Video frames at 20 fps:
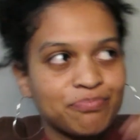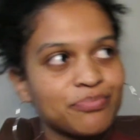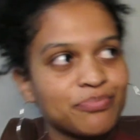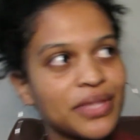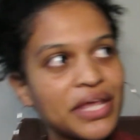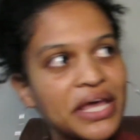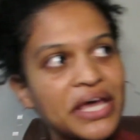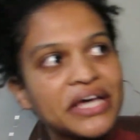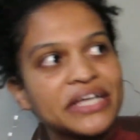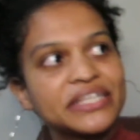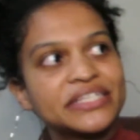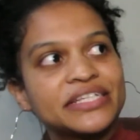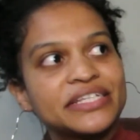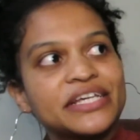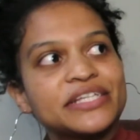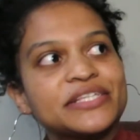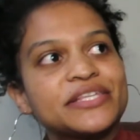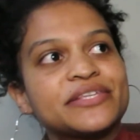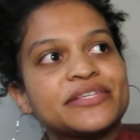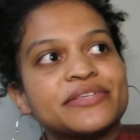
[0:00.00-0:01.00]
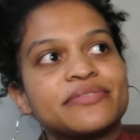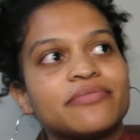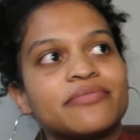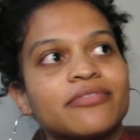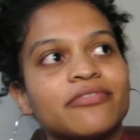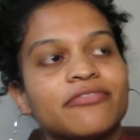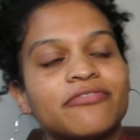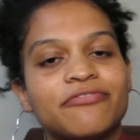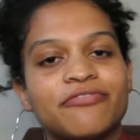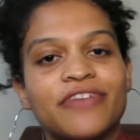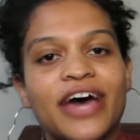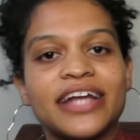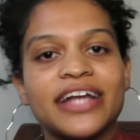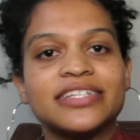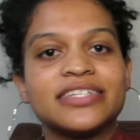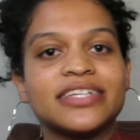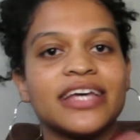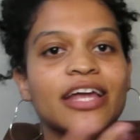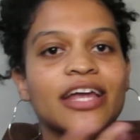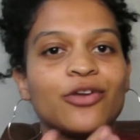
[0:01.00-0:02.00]
excess
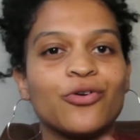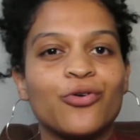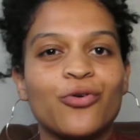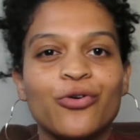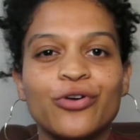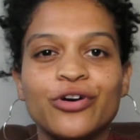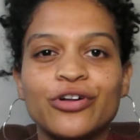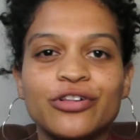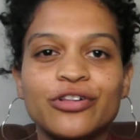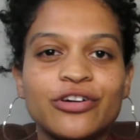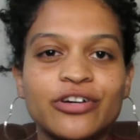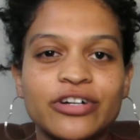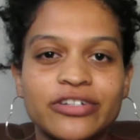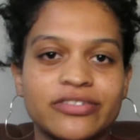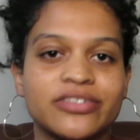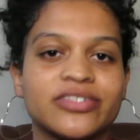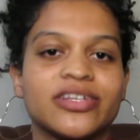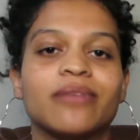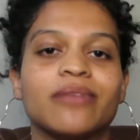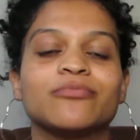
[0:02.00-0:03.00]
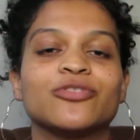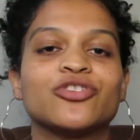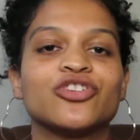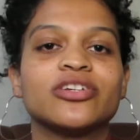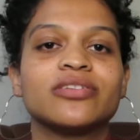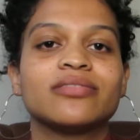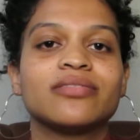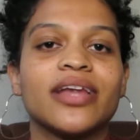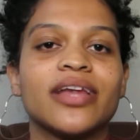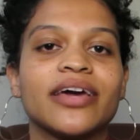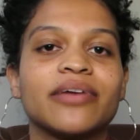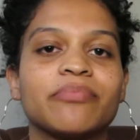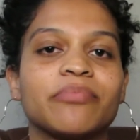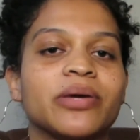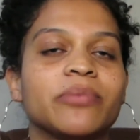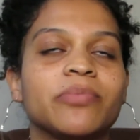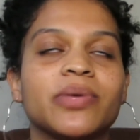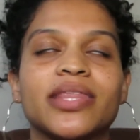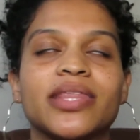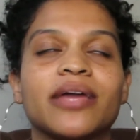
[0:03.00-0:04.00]
fat and oil consumption, like
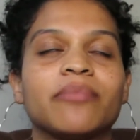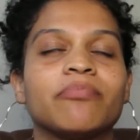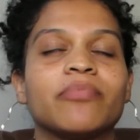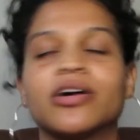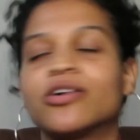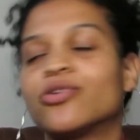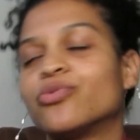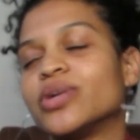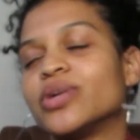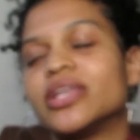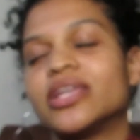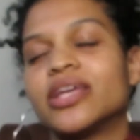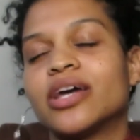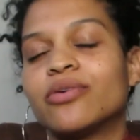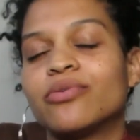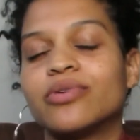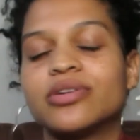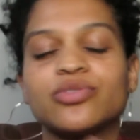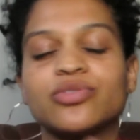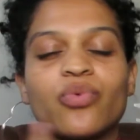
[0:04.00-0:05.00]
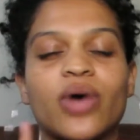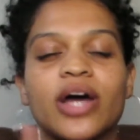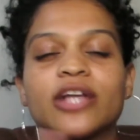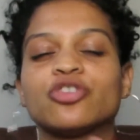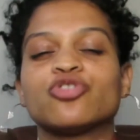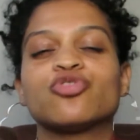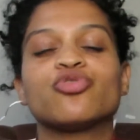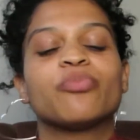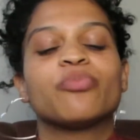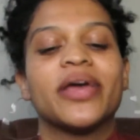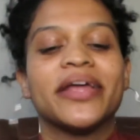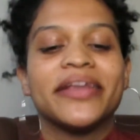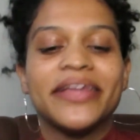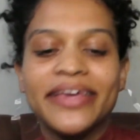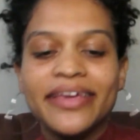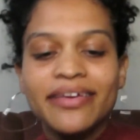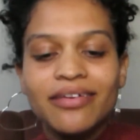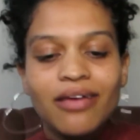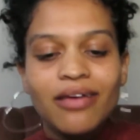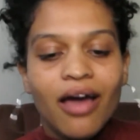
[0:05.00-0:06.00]
maybe that magwinya was one too
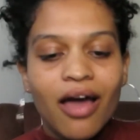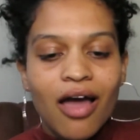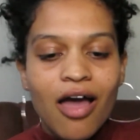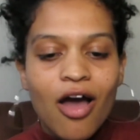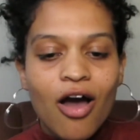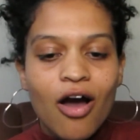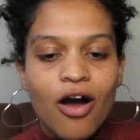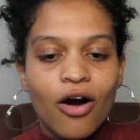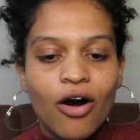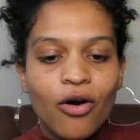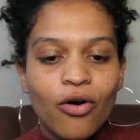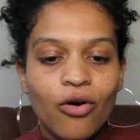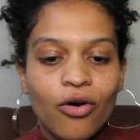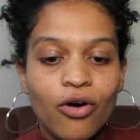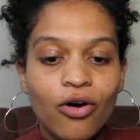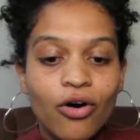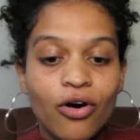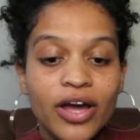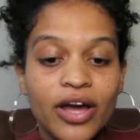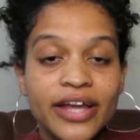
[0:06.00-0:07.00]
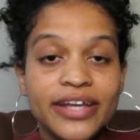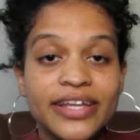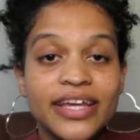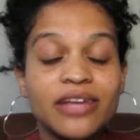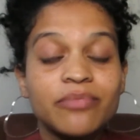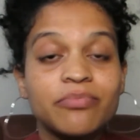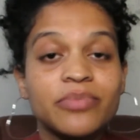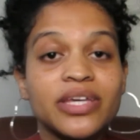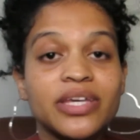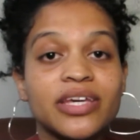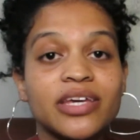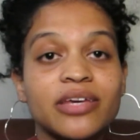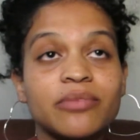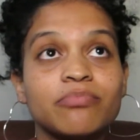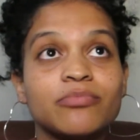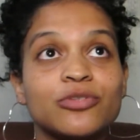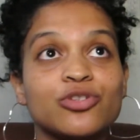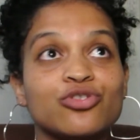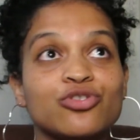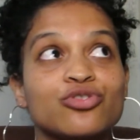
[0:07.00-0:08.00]
many, or it can be
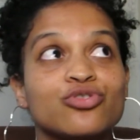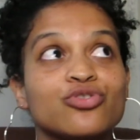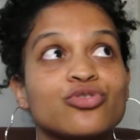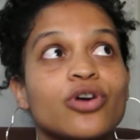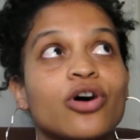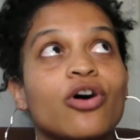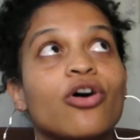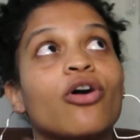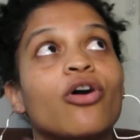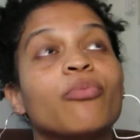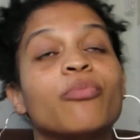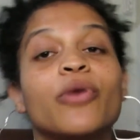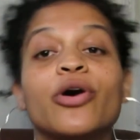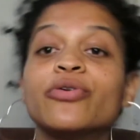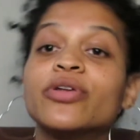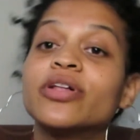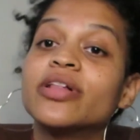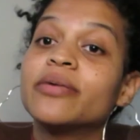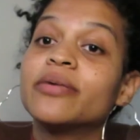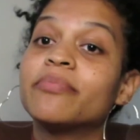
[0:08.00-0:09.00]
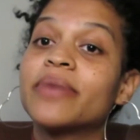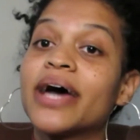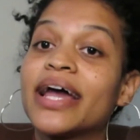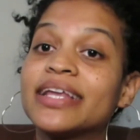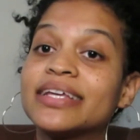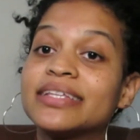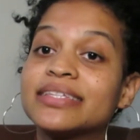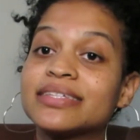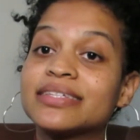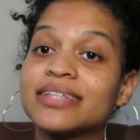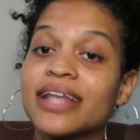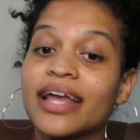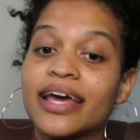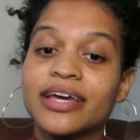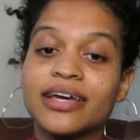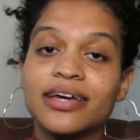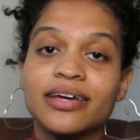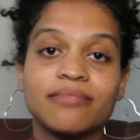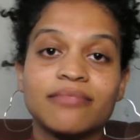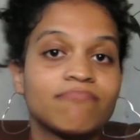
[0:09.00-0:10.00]
due to a hormonal imbalance,
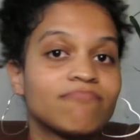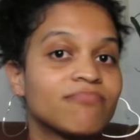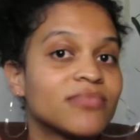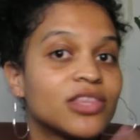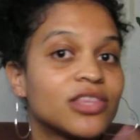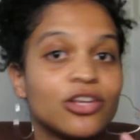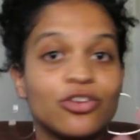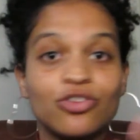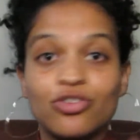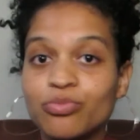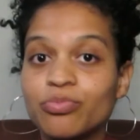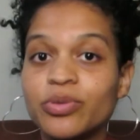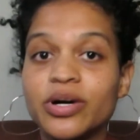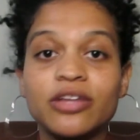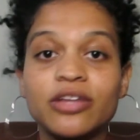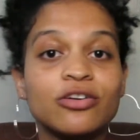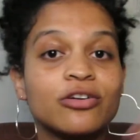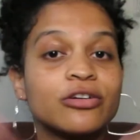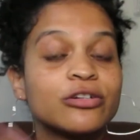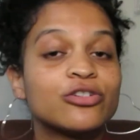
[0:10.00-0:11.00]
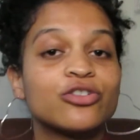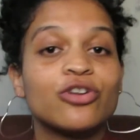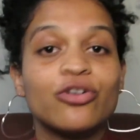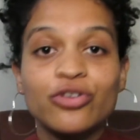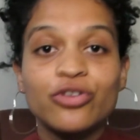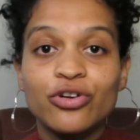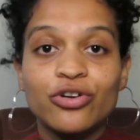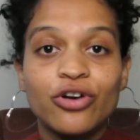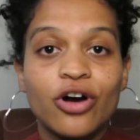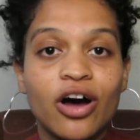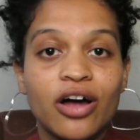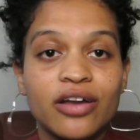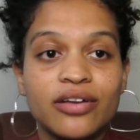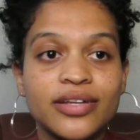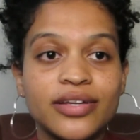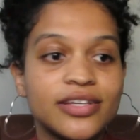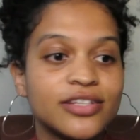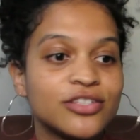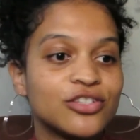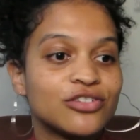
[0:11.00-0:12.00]
like the new birth control you're on
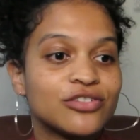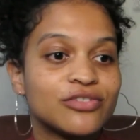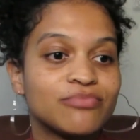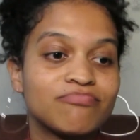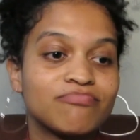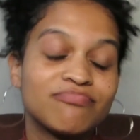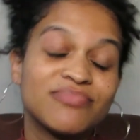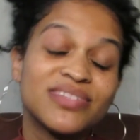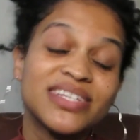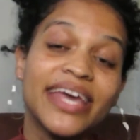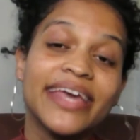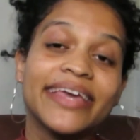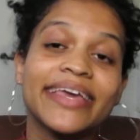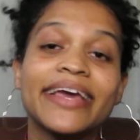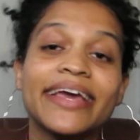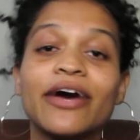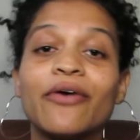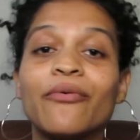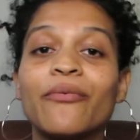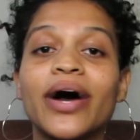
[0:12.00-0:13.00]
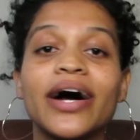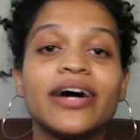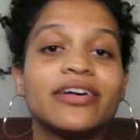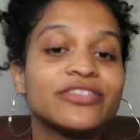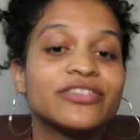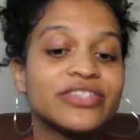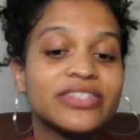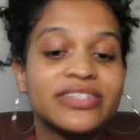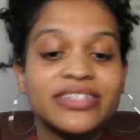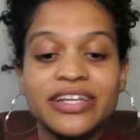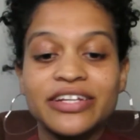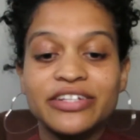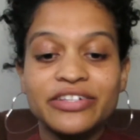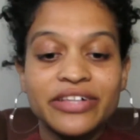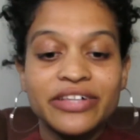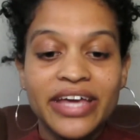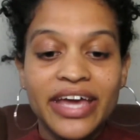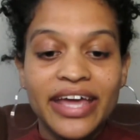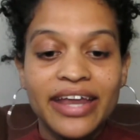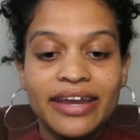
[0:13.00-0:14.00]
is taking a while to settle
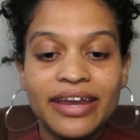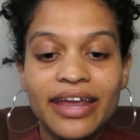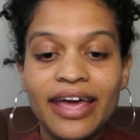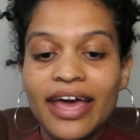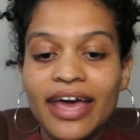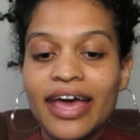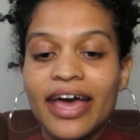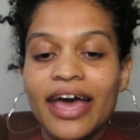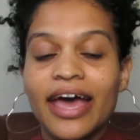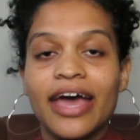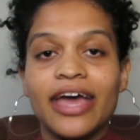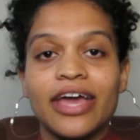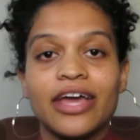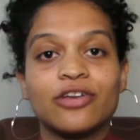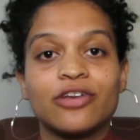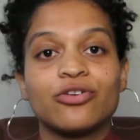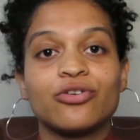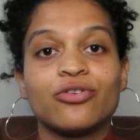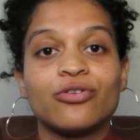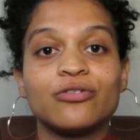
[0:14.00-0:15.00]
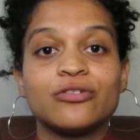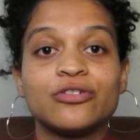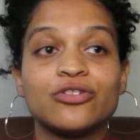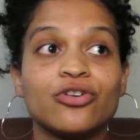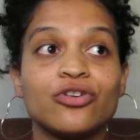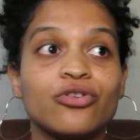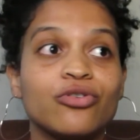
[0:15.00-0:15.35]
in. It could also